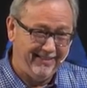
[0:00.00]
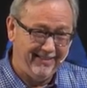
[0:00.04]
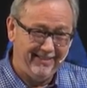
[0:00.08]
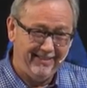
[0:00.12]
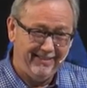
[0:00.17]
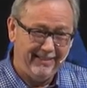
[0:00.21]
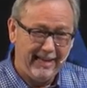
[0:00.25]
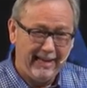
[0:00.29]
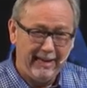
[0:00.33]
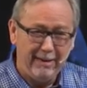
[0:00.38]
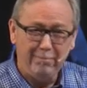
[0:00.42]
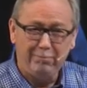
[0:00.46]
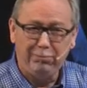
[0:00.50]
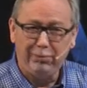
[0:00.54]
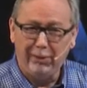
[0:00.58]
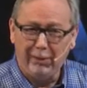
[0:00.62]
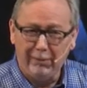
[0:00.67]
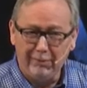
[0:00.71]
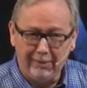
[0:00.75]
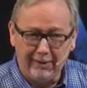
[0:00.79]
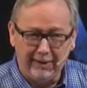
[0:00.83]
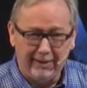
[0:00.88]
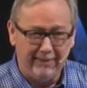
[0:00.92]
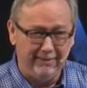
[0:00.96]
they
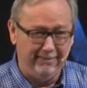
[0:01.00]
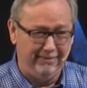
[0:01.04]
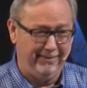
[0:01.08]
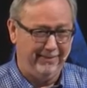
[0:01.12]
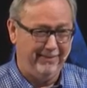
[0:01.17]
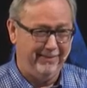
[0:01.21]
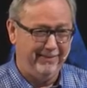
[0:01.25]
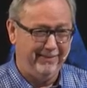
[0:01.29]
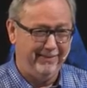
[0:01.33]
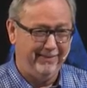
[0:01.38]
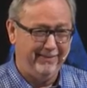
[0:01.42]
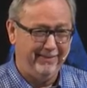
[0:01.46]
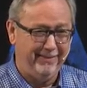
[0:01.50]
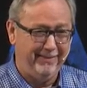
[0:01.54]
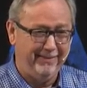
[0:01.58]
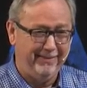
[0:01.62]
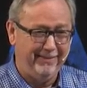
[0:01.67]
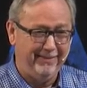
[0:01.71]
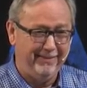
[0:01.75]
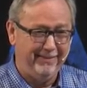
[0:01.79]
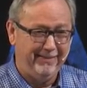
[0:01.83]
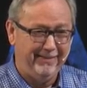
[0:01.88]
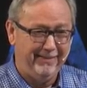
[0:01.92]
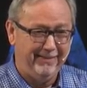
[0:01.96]
imploded.
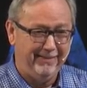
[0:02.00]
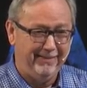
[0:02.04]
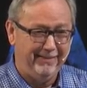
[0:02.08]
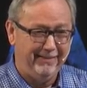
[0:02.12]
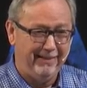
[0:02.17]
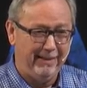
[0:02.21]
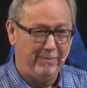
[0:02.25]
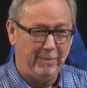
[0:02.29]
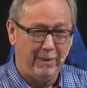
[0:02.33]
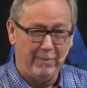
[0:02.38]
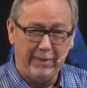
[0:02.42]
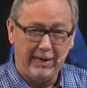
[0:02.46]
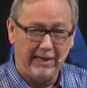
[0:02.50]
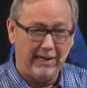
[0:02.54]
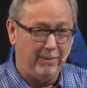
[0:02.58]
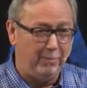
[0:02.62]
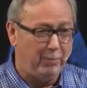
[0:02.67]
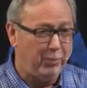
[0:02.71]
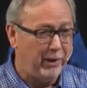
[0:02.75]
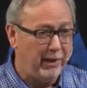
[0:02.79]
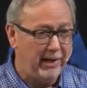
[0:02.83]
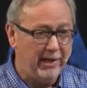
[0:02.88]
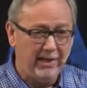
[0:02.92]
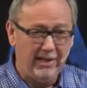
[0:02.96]
I, maybe I
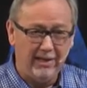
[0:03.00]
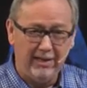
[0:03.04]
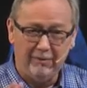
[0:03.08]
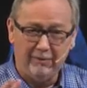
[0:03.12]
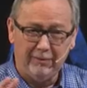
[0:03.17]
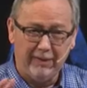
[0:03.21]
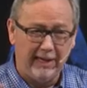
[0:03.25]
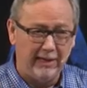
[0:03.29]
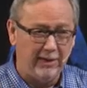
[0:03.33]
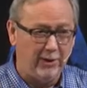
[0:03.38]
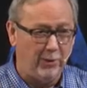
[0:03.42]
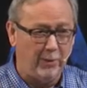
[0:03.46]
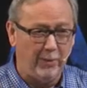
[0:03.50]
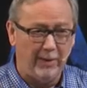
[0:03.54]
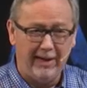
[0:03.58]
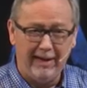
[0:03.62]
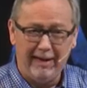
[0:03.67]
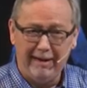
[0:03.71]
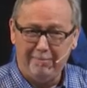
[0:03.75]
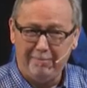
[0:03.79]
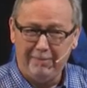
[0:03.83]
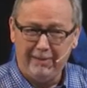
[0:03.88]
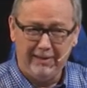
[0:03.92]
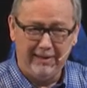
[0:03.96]
didn't pray enough. I don't know what
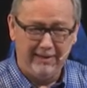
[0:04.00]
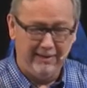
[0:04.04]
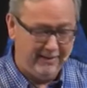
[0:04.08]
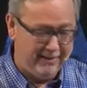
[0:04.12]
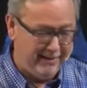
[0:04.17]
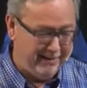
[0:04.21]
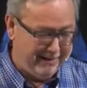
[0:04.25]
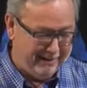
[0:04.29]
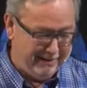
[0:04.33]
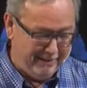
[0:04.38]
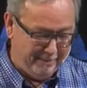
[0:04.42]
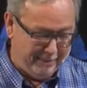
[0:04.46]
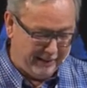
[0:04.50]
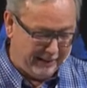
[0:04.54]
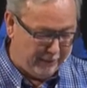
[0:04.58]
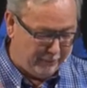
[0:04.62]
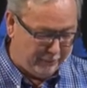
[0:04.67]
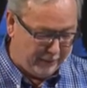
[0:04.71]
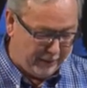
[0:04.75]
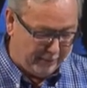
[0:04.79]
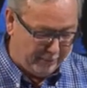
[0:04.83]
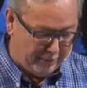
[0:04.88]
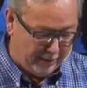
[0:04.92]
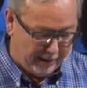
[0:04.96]
happened, but they
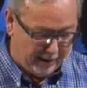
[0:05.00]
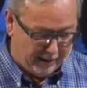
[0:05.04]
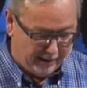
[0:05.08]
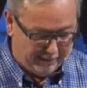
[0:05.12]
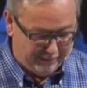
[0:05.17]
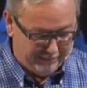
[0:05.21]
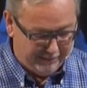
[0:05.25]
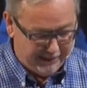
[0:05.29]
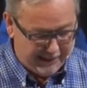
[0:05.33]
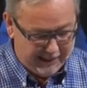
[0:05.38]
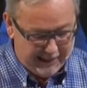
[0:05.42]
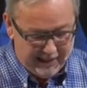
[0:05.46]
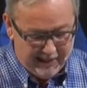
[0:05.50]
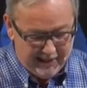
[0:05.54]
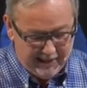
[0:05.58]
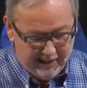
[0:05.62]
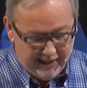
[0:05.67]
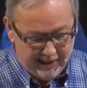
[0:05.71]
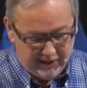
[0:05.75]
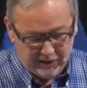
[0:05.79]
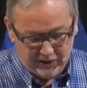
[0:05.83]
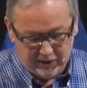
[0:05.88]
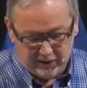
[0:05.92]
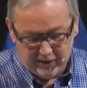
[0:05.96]
fell apart.
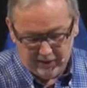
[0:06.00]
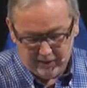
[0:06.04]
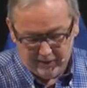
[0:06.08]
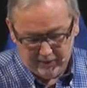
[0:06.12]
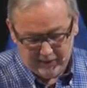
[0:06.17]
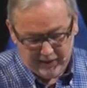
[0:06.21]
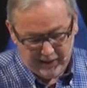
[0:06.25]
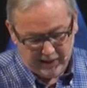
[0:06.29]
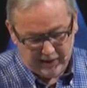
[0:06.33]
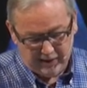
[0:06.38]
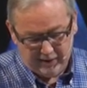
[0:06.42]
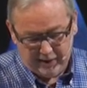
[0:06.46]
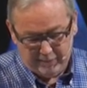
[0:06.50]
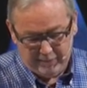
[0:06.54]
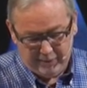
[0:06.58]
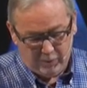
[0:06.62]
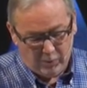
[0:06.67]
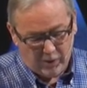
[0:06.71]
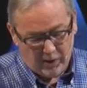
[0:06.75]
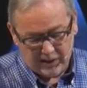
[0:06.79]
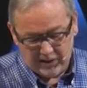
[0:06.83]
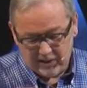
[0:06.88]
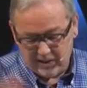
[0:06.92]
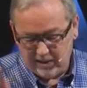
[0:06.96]
And so, you know, I've
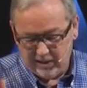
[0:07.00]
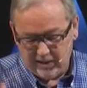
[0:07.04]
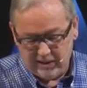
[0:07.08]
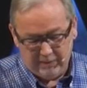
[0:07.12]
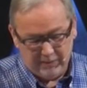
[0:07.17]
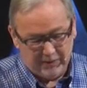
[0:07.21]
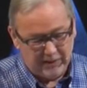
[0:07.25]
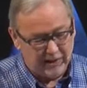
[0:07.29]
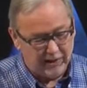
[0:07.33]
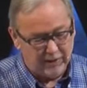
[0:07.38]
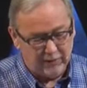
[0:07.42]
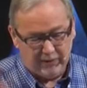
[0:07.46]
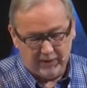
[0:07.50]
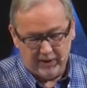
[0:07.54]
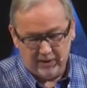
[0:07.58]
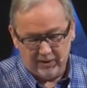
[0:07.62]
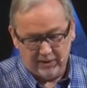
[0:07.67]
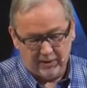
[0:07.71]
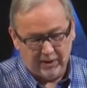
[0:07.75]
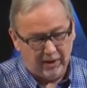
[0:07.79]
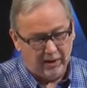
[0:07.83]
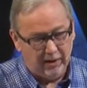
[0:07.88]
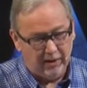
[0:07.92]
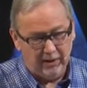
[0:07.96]
been watching them since Vin
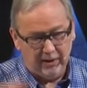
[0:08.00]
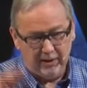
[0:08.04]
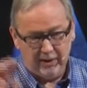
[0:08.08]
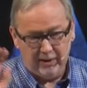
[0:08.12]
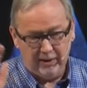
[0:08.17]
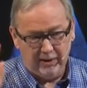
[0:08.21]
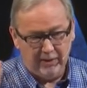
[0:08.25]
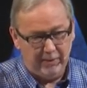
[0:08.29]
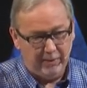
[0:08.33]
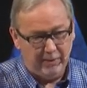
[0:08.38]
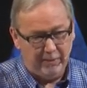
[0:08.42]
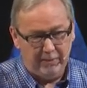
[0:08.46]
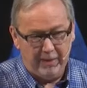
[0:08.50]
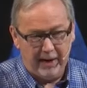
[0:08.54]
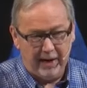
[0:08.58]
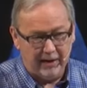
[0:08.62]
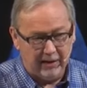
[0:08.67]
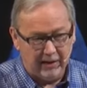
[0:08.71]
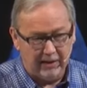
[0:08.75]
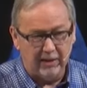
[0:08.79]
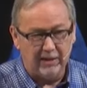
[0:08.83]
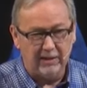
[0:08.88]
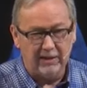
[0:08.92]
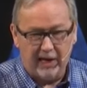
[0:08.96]
Scully and
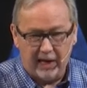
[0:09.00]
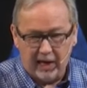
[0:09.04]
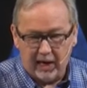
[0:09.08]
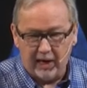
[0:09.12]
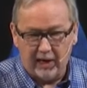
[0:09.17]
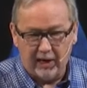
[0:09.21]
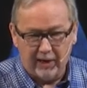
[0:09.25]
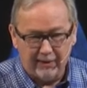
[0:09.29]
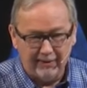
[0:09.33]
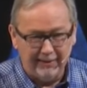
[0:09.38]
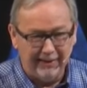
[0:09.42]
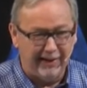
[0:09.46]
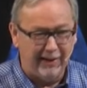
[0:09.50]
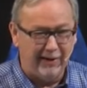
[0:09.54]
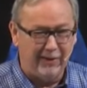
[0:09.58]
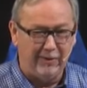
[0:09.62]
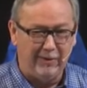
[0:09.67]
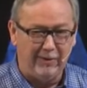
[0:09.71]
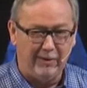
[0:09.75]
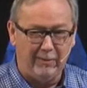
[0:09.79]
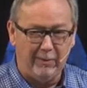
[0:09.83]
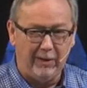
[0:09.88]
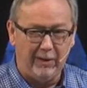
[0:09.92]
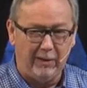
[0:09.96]
back in the day, you
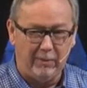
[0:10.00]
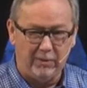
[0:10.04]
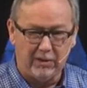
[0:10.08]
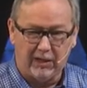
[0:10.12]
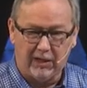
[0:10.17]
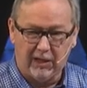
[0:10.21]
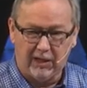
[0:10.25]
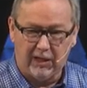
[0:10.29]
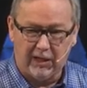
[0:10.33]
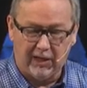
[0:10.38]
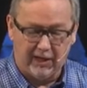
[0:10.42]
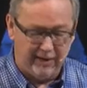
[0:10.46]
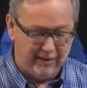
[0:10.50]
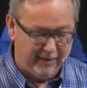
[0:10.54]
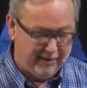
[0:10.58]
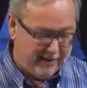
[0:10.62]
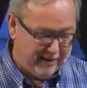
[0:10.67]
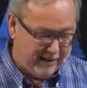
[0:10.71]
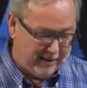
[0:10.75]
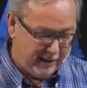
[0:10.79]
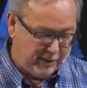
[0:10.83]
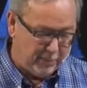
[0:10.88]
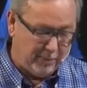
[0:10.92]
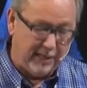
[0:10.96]
know, I mean, when I was a kid,
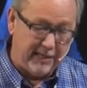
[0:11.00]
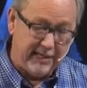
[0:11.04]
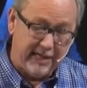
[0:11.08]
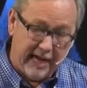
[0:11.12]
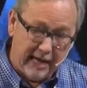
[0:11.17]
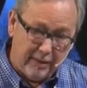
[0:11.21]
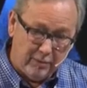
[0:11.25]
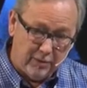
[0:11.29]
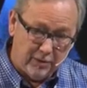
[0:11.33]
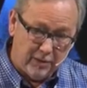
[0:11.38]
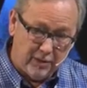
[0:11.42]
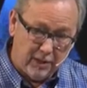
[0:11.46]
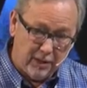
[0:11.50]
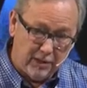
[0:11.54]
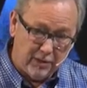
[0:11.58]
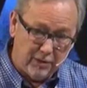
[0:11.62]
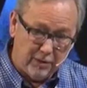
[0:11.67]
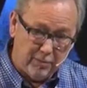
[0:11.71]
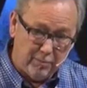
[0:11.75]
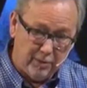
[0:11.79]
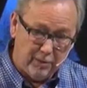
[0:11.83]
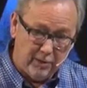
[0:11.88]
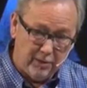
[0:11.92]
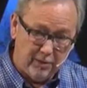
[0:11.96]
because my dad was
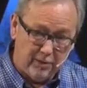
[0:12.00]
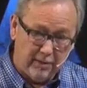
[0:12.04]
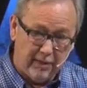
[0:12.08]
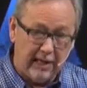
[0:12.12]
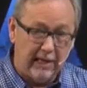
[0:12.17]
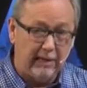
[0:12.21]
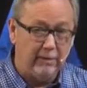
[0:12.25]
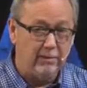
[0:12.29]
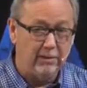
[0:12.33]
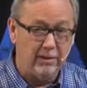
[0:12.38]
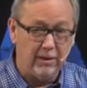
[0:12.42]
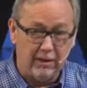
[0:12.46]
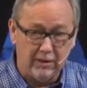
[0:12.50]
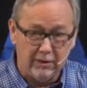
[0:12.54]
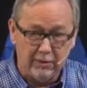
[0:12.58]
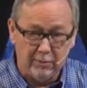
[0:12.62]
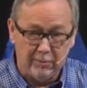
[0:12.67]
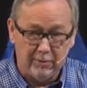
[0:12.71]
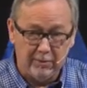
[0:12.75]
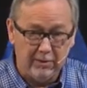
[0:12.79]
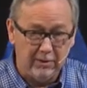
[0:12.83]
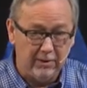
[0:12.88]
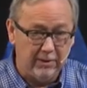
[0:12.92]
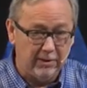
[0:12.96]
Dodger Blue, I was Dodger
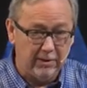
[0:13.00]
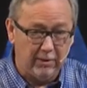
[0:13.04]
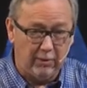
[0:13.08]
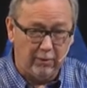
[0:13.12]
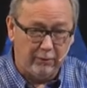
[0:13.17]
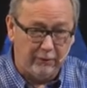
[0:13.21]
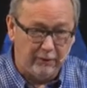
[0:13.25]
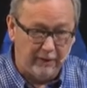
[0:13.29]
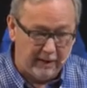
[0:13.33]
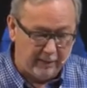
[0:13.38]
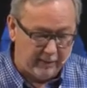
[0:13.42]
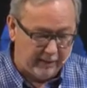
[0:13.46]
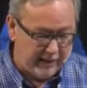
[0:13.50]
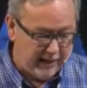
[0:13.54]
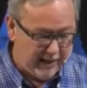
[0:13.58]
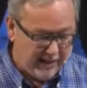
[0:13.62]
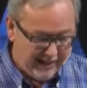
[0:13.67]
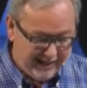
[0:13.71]
Blue, it's a whole family.